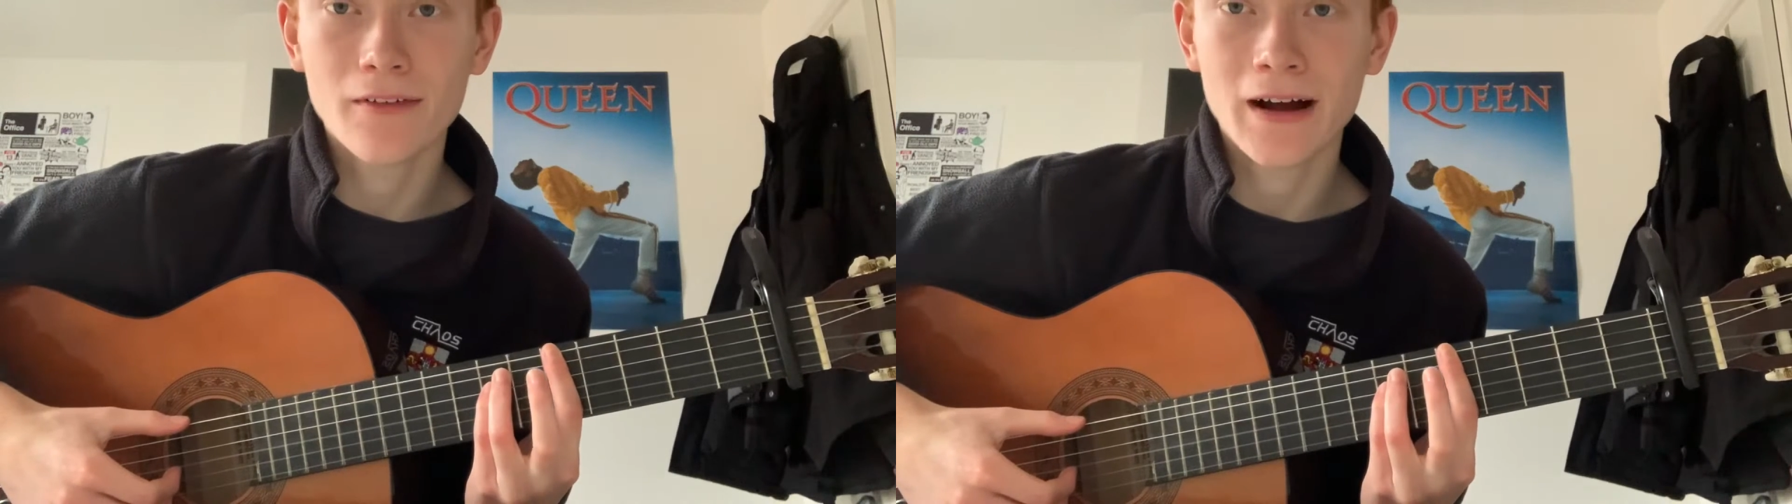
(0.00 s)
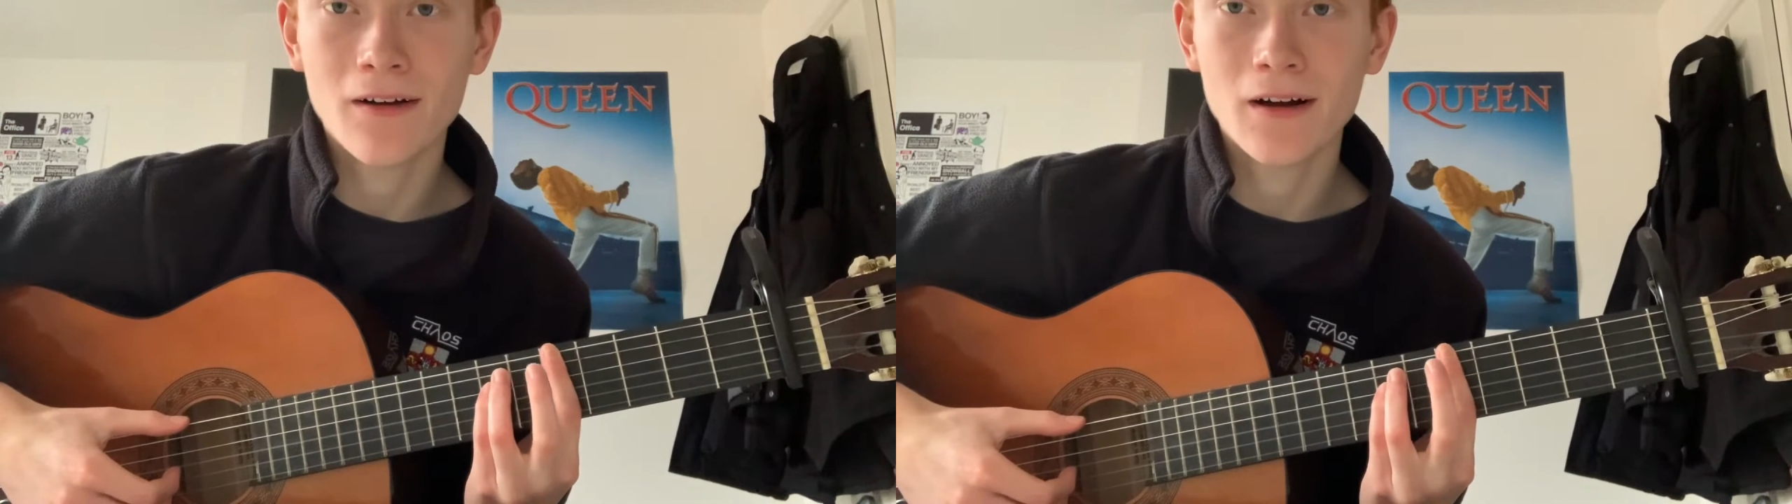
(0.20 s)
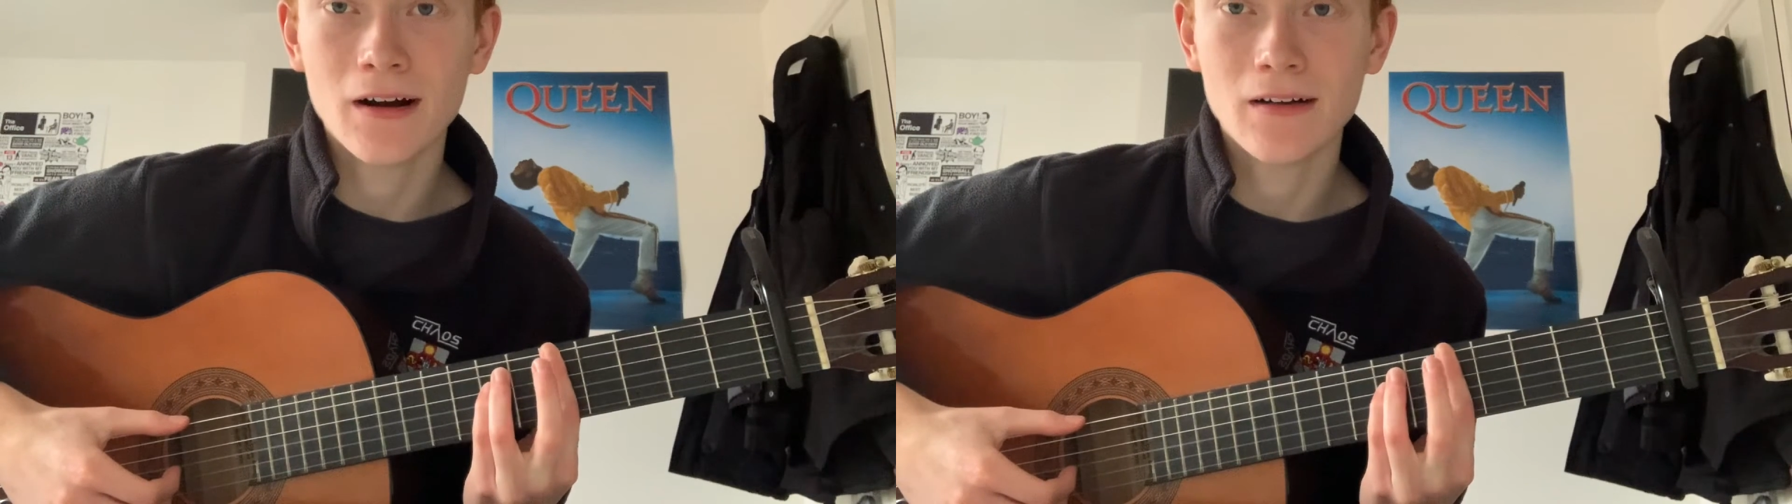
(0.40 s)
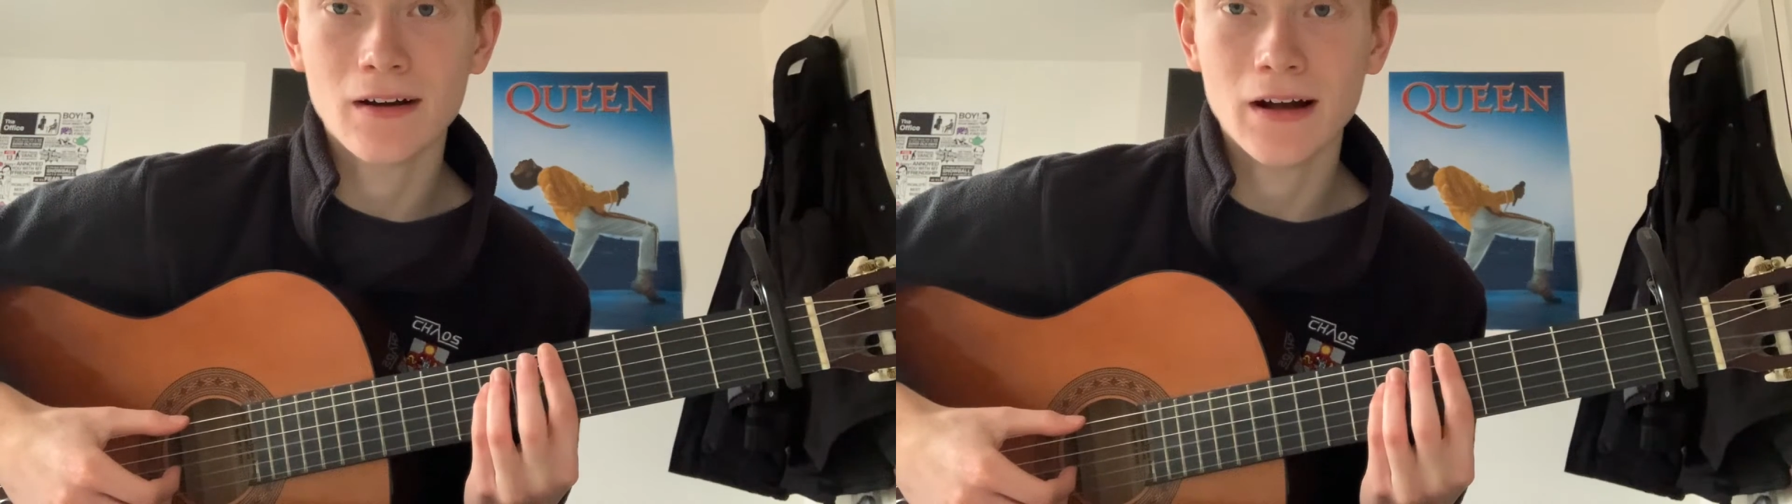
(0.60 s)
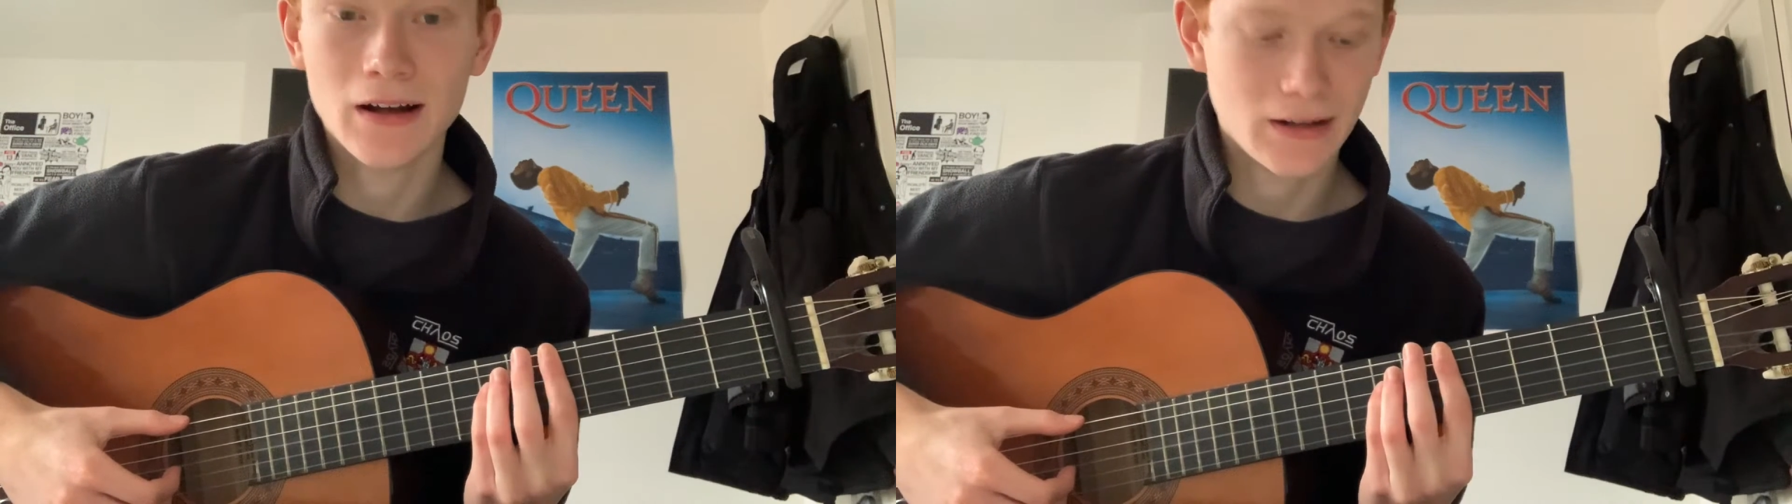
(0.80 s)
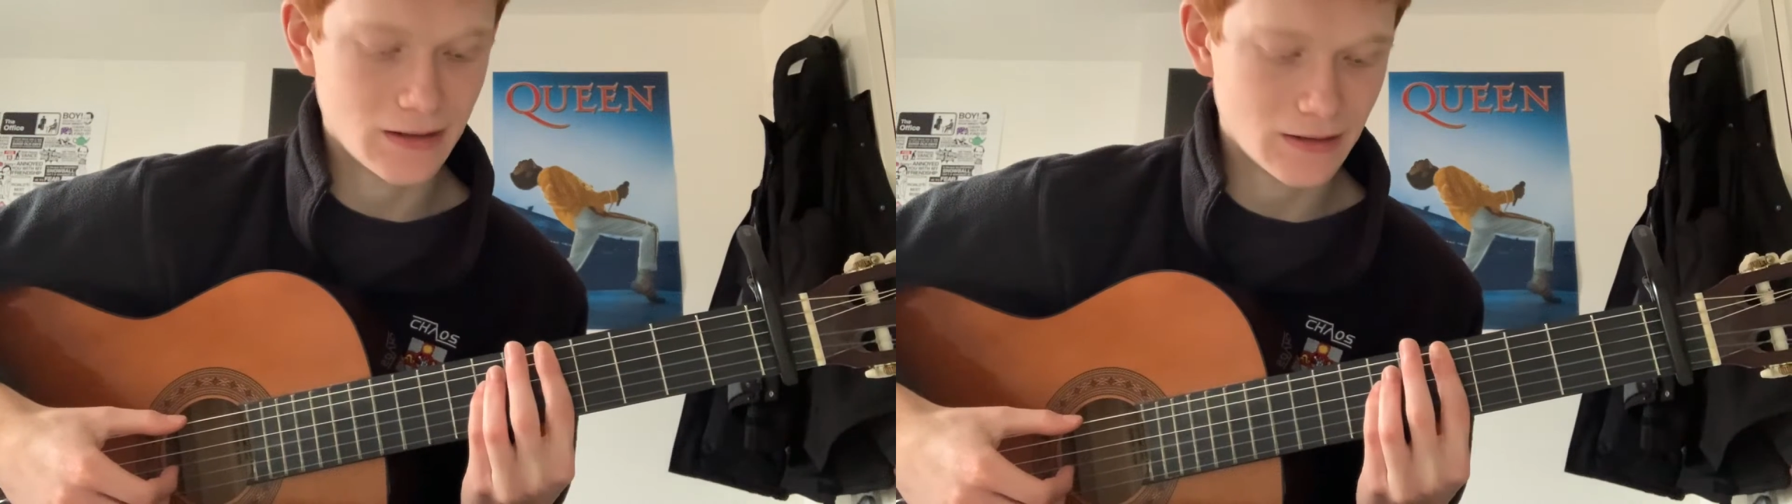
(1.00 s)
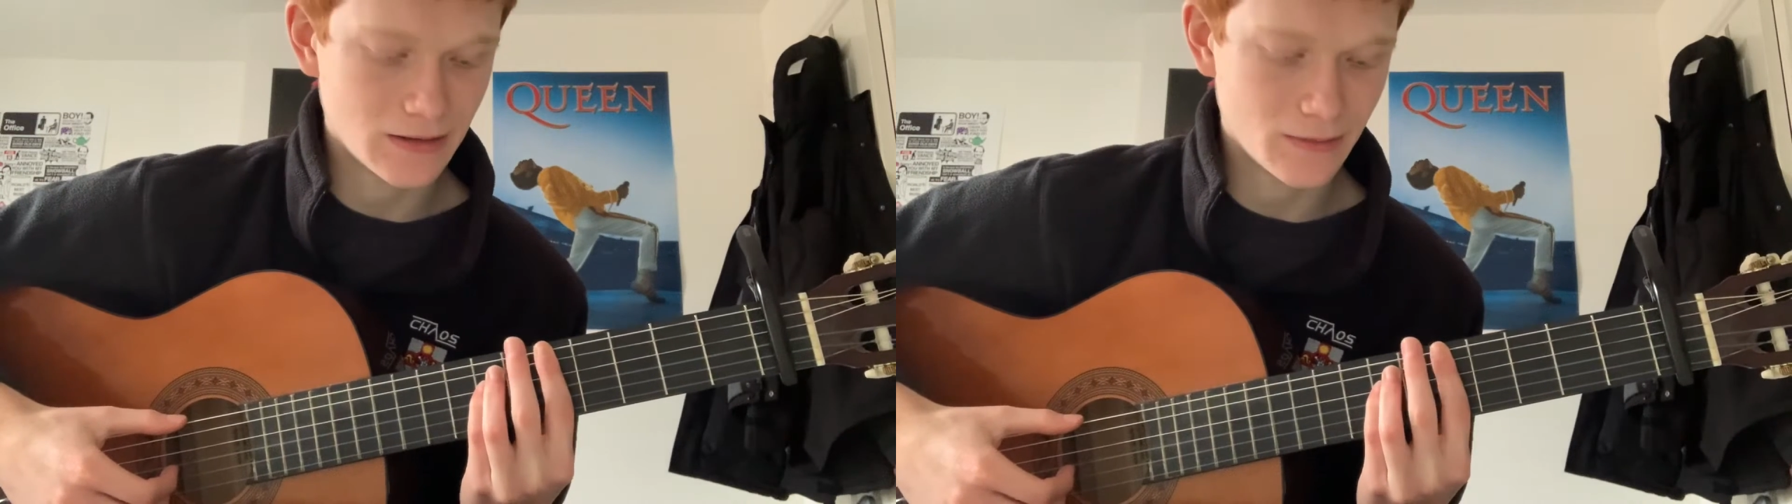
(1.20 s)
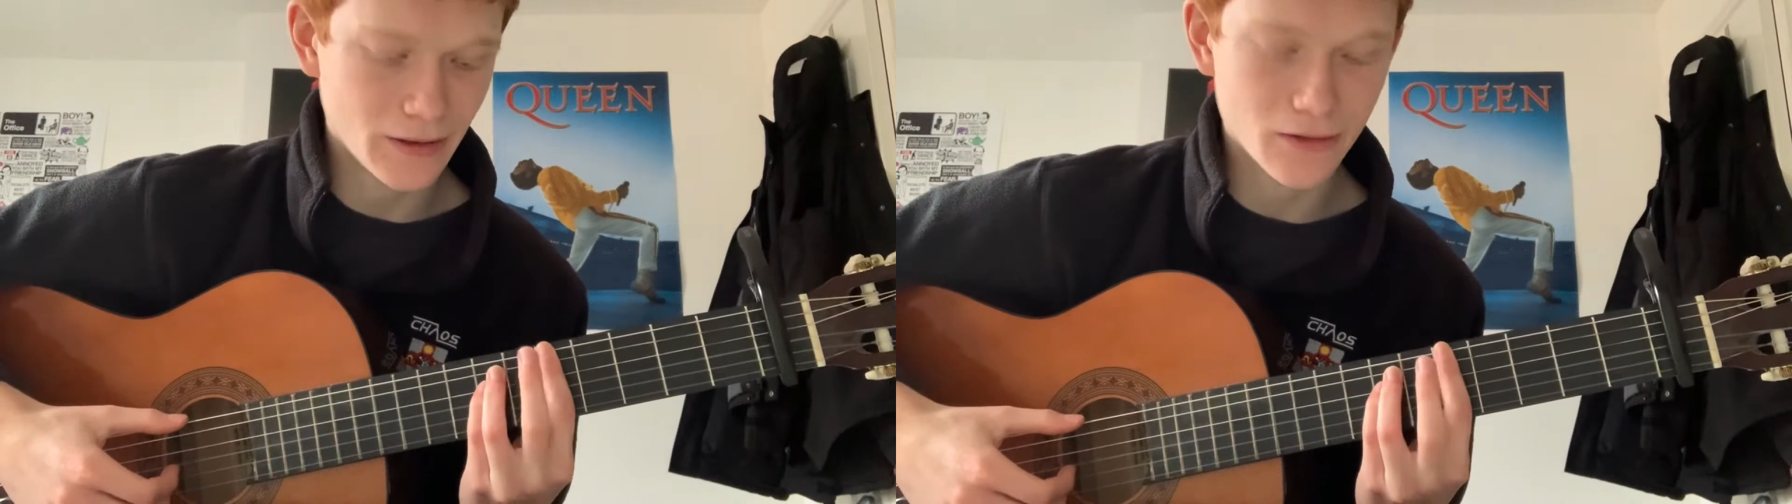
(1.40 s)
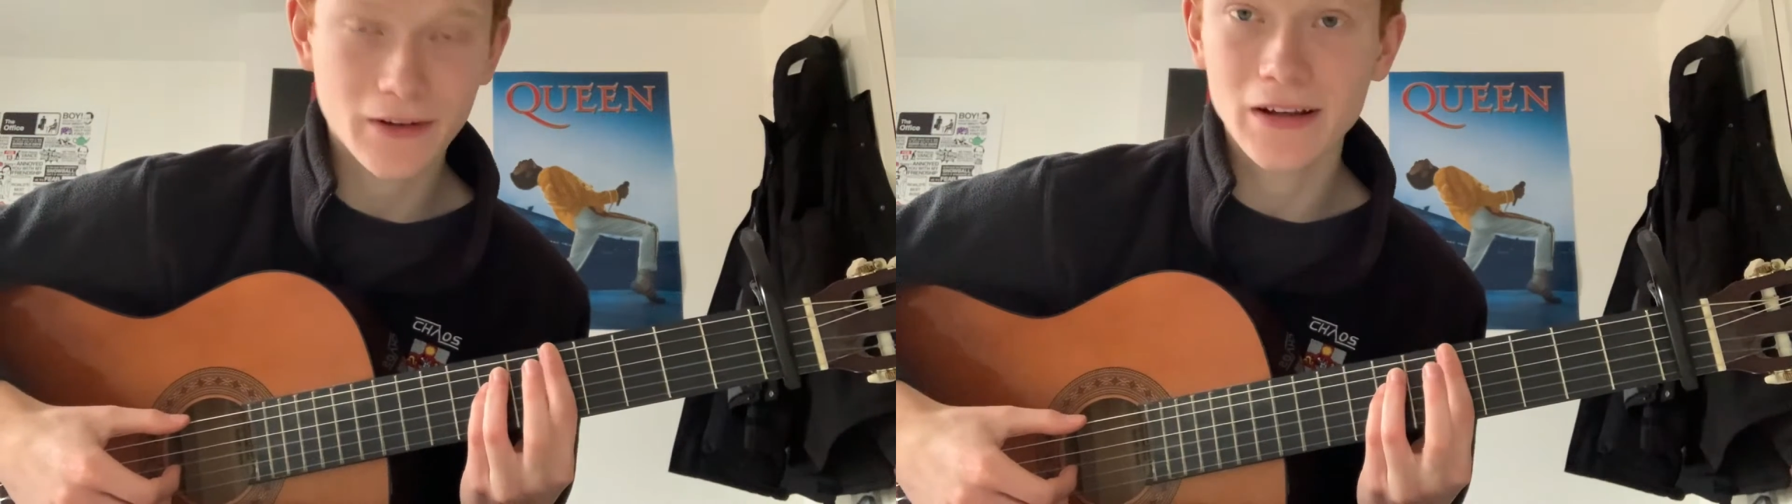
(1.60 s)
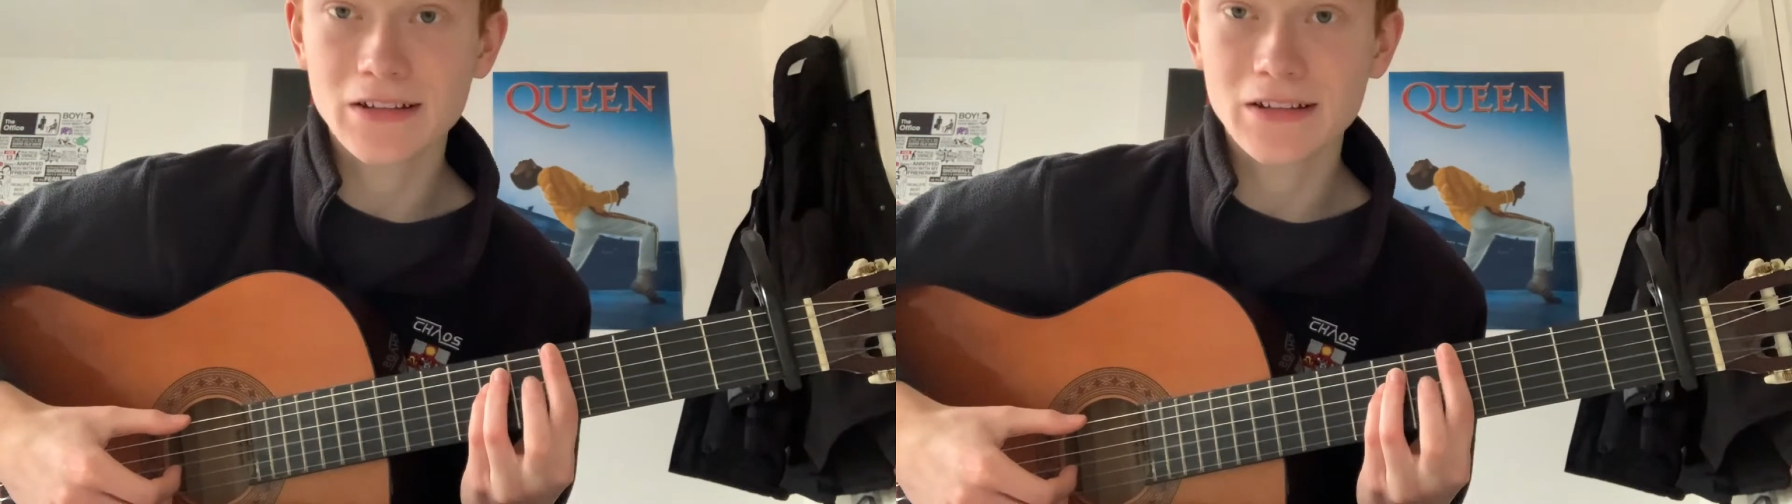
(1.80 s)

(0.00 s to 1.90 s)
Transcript: our middle finger,